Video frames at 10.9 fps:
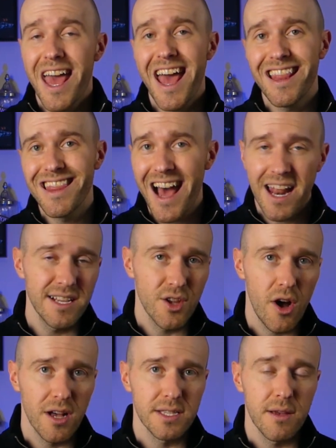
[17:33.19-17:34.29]
and that is
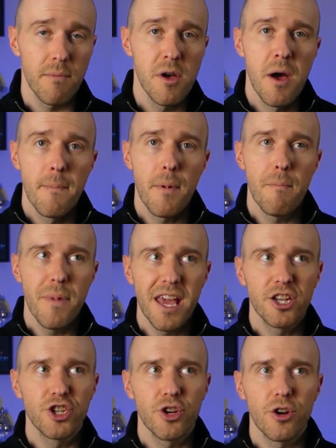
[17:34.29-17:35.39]
awesome but
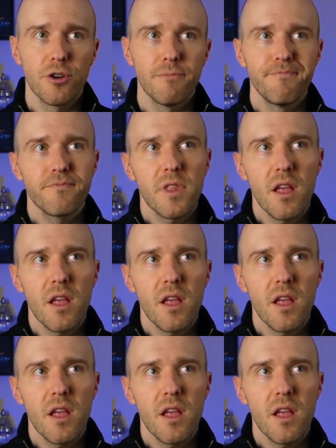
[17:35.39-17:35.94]
make sure